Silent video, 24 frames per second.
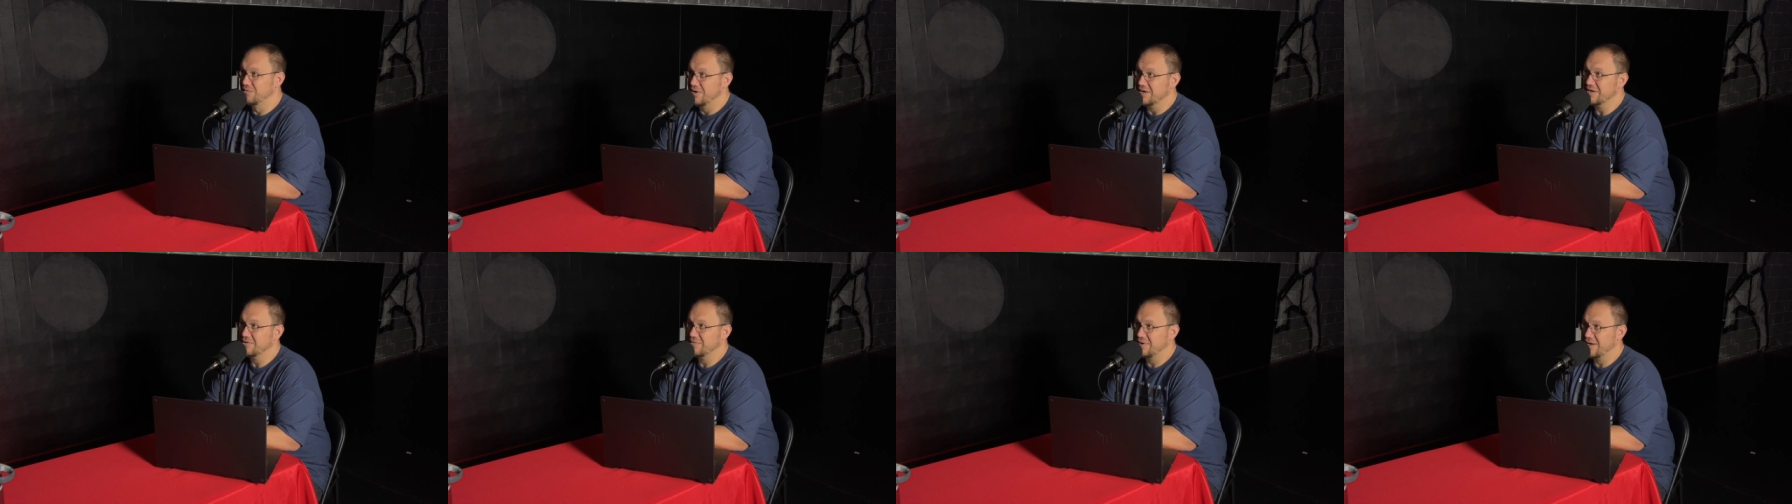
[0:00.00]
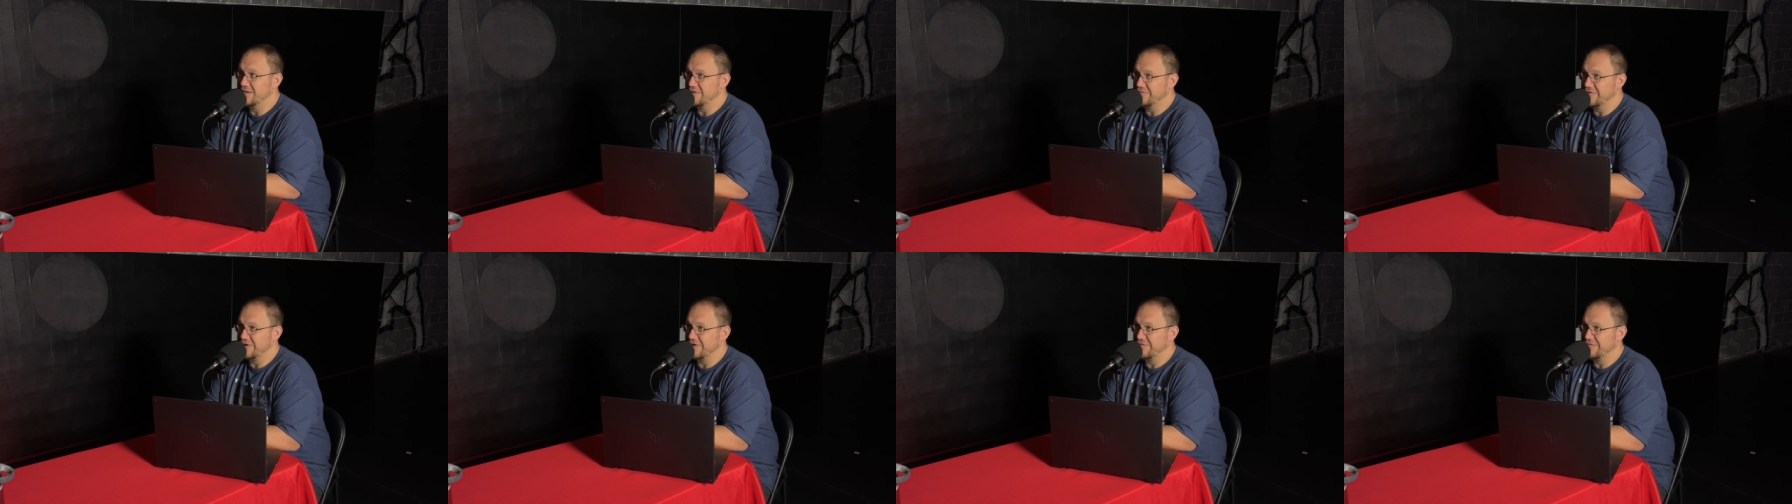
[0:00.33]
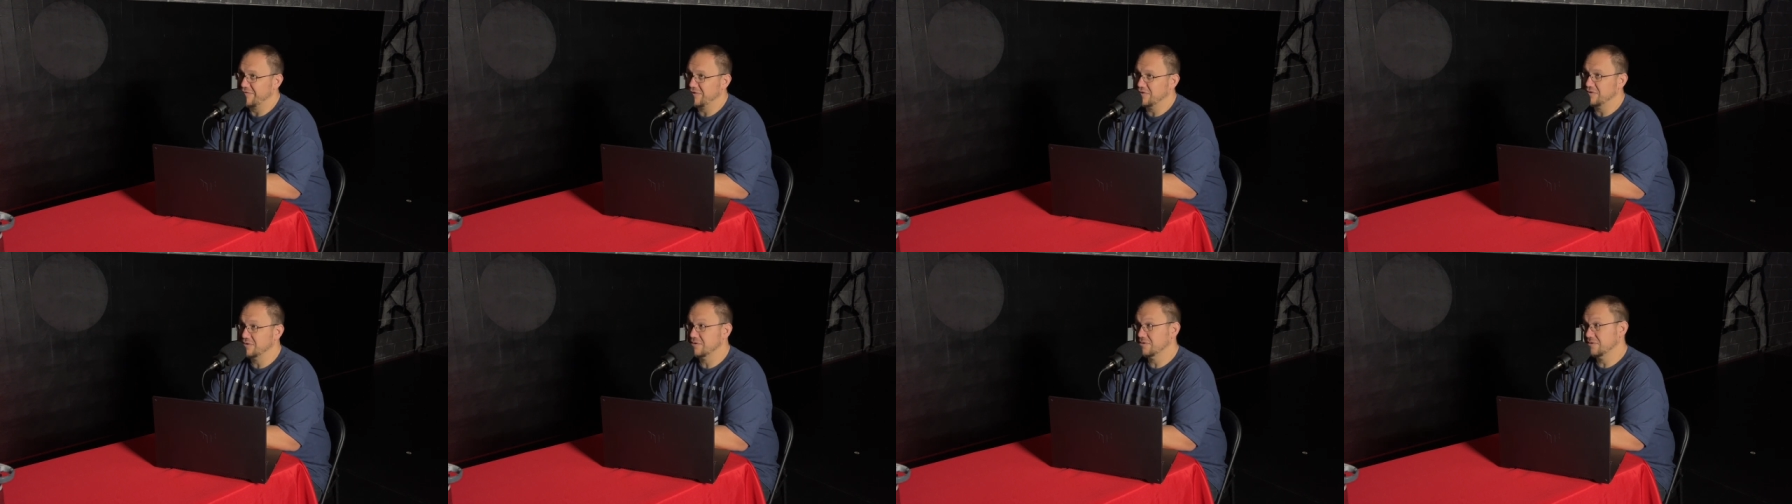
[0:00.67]
running away at the very
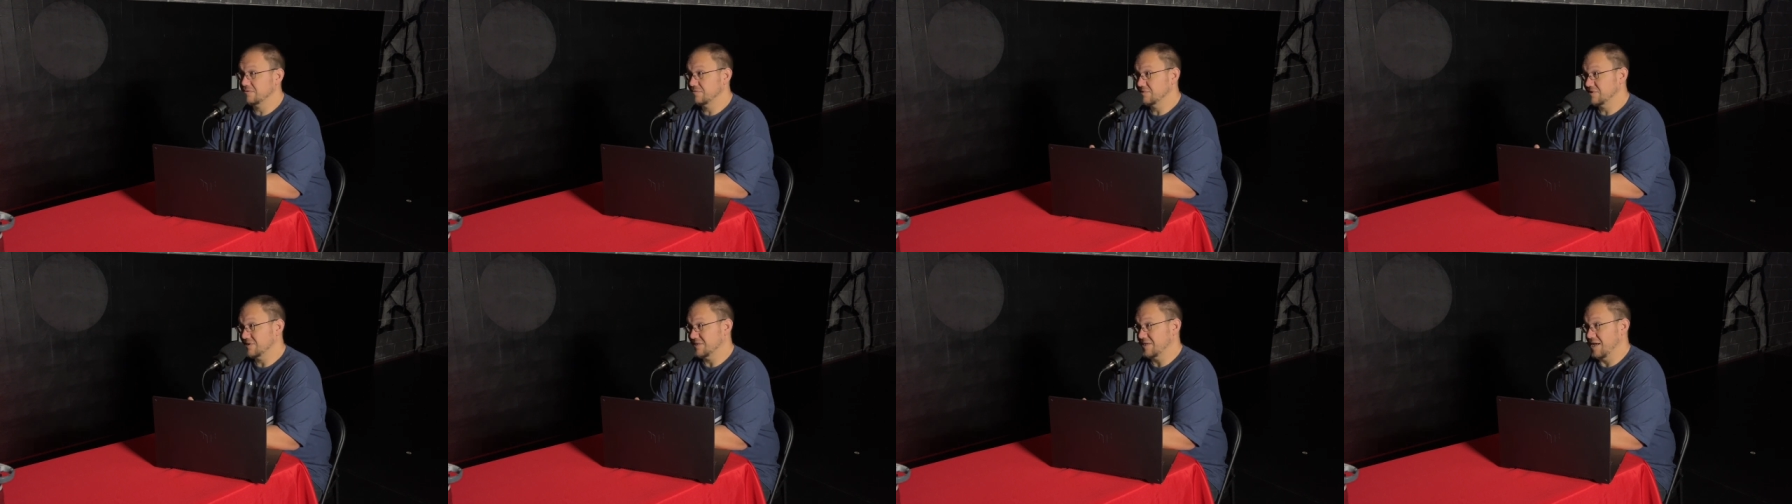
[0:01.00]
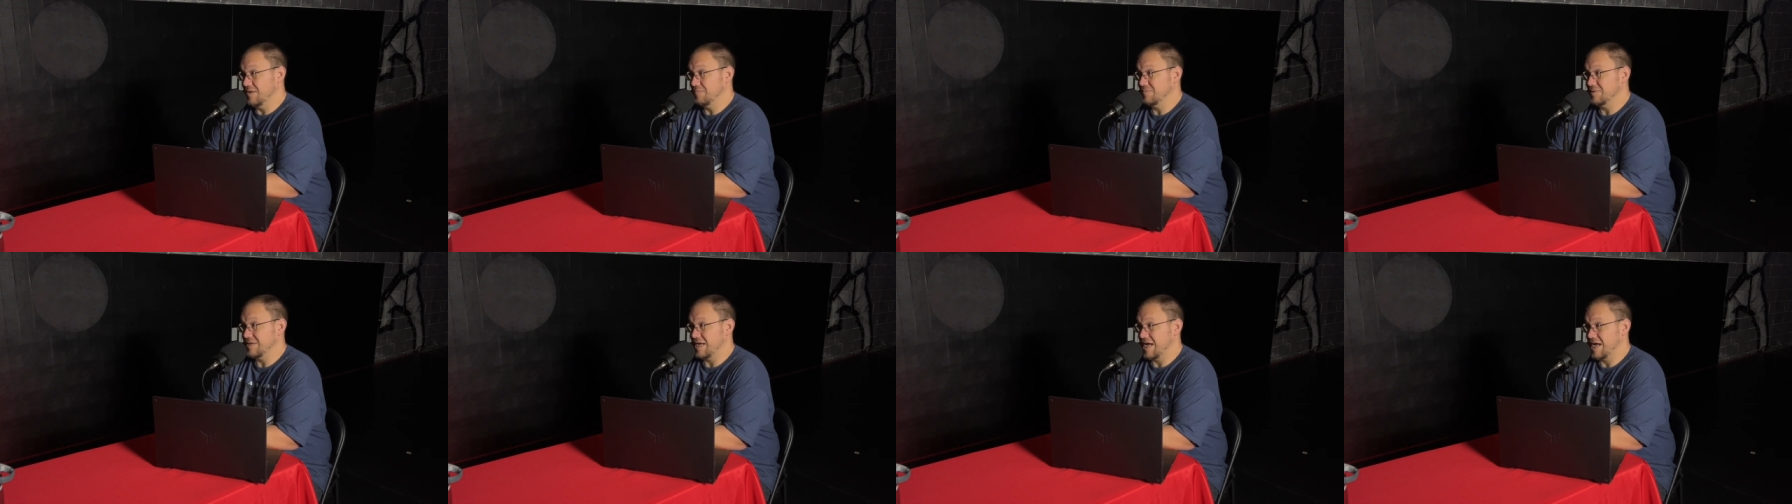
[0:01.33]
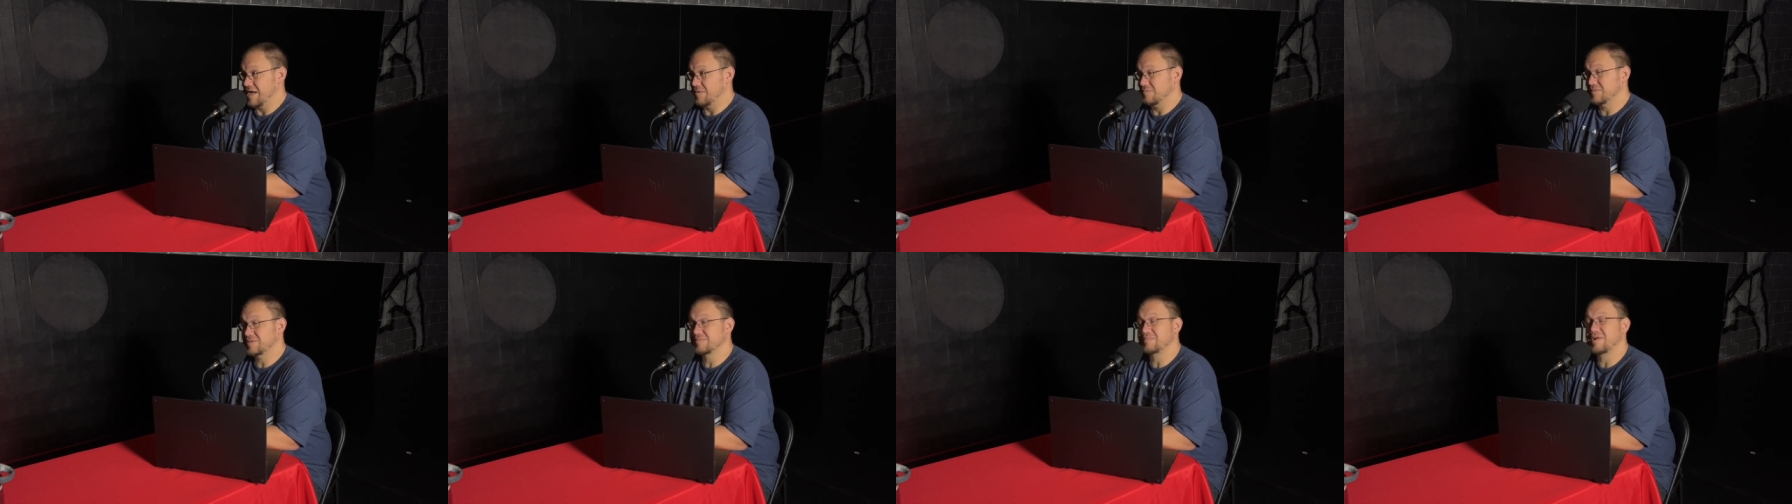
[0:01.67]
first
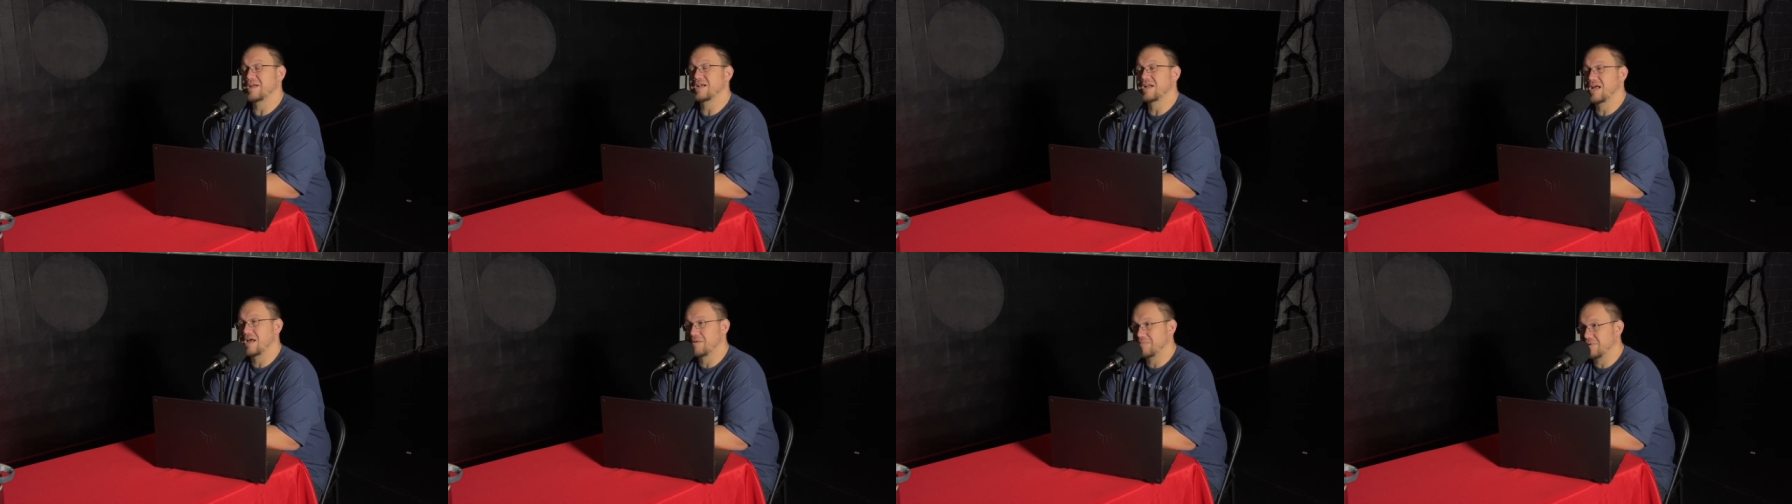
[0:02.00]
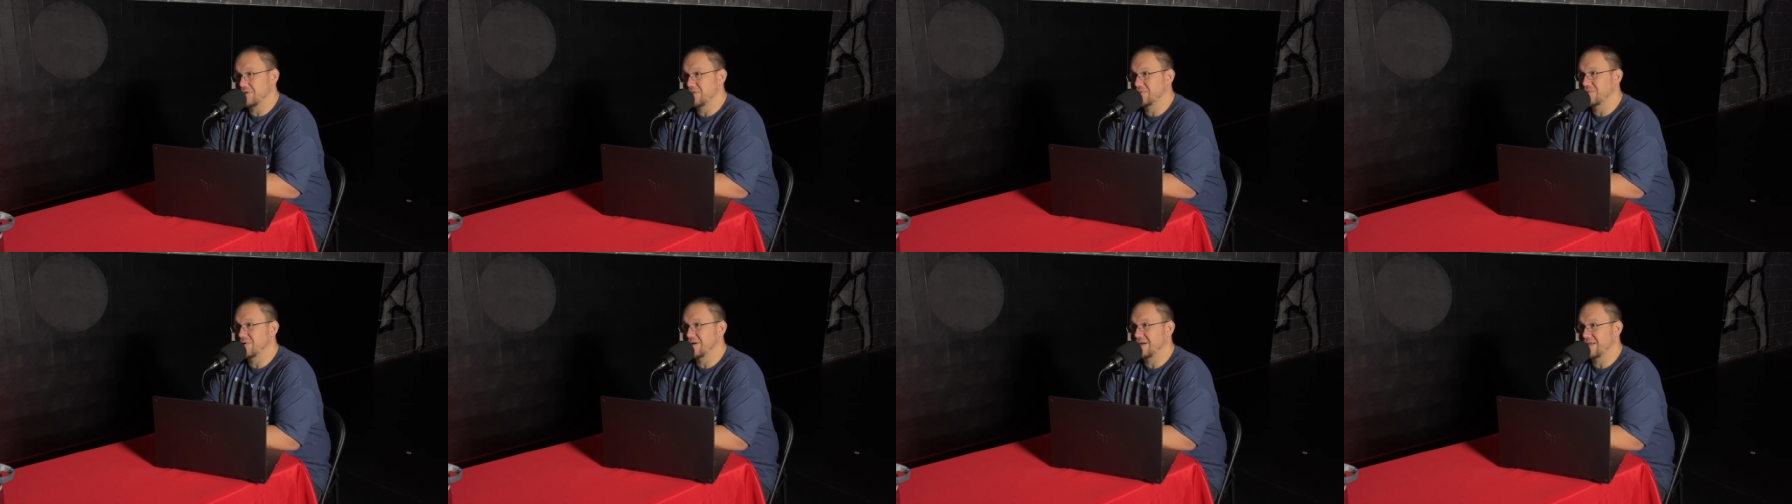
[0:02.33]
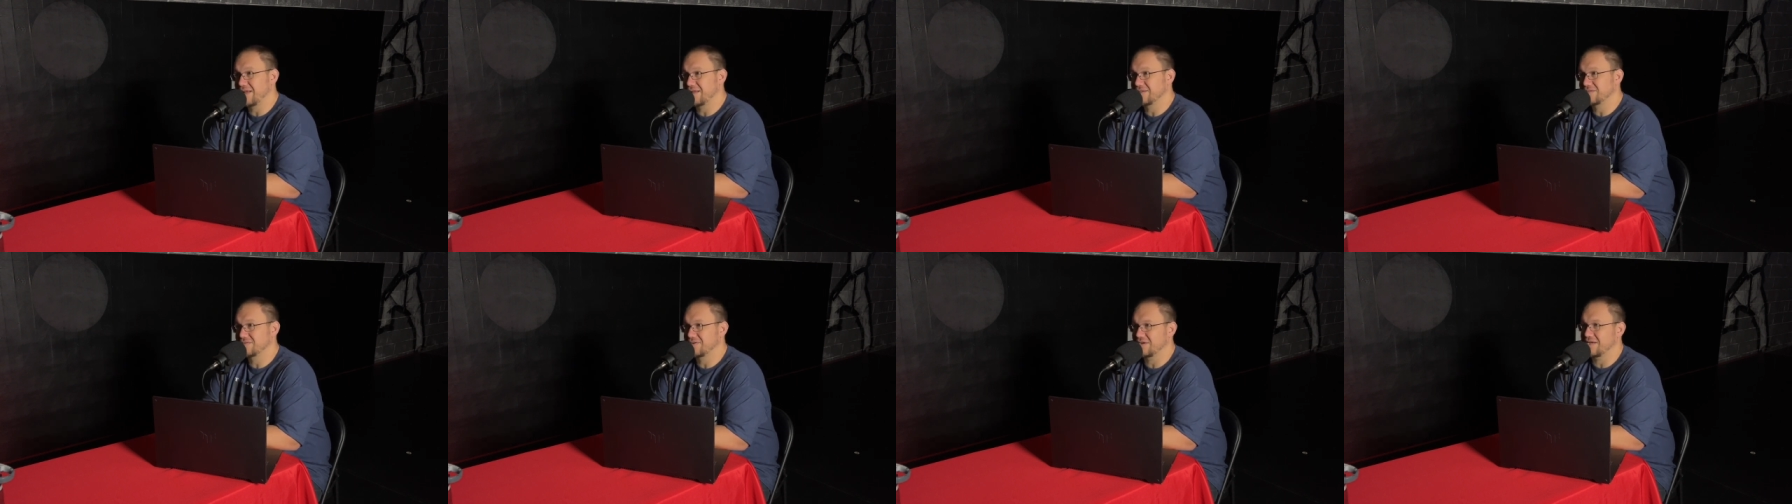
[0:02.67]
sometimes may not be the right
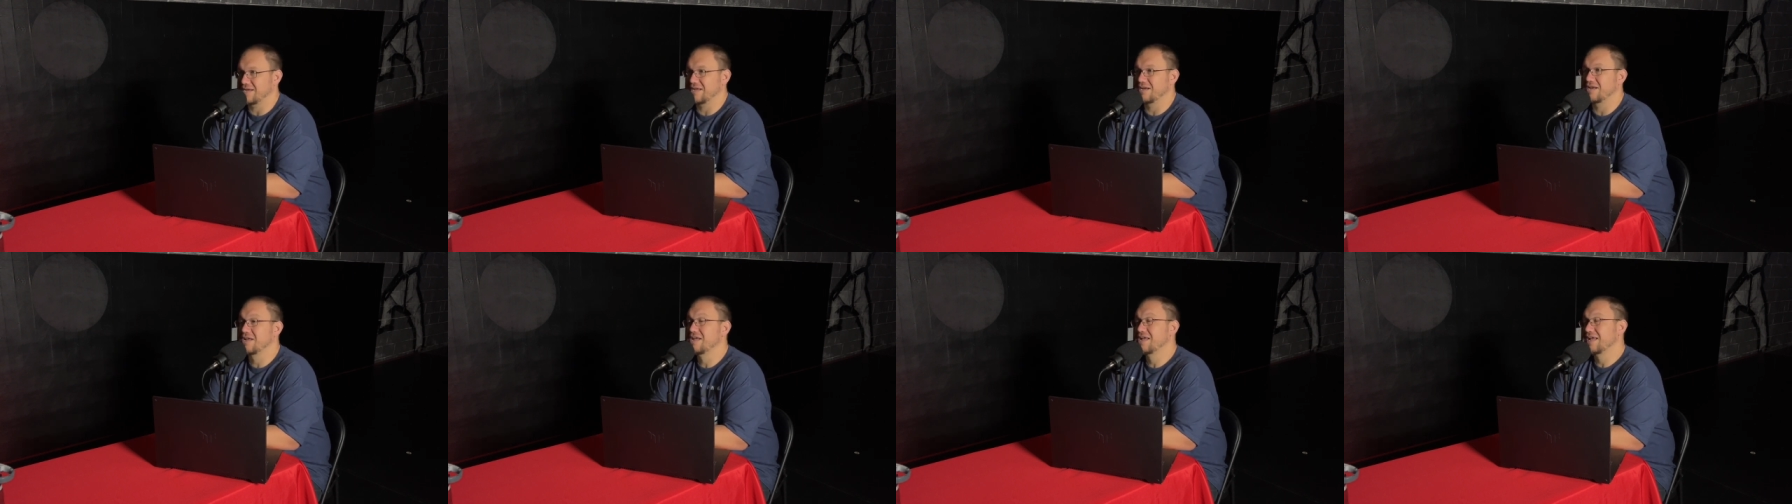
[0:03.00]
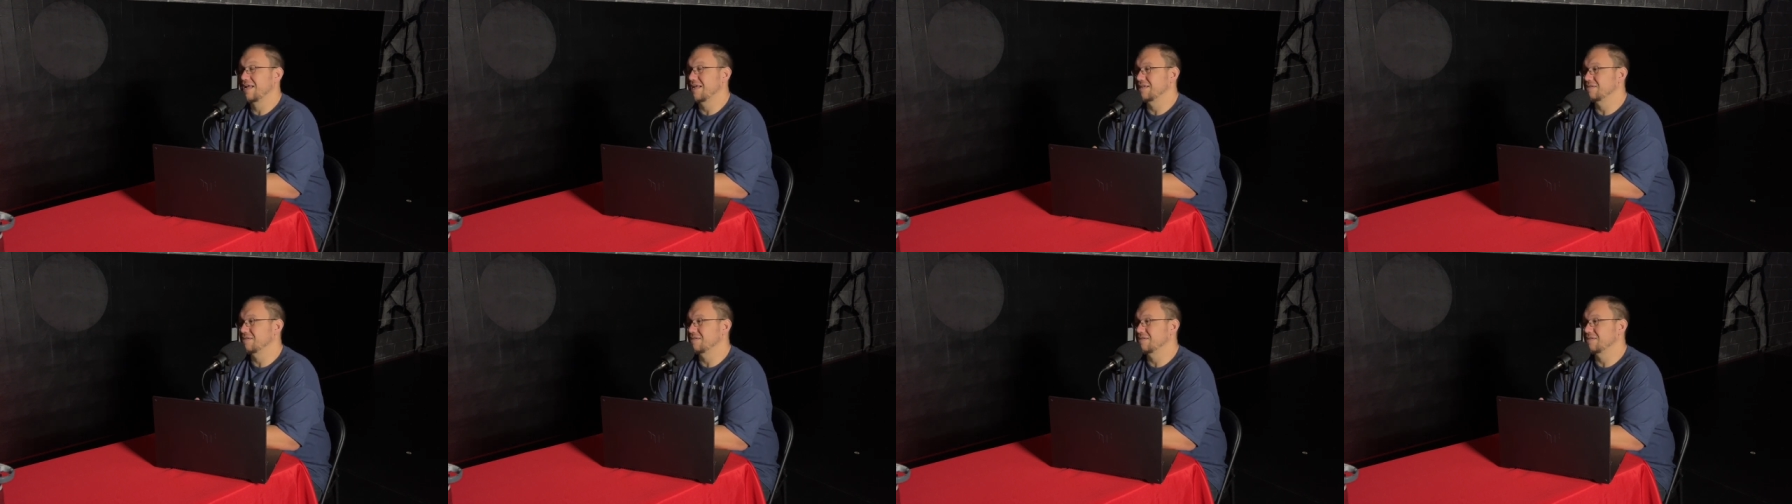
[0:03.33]
answer. Again, right.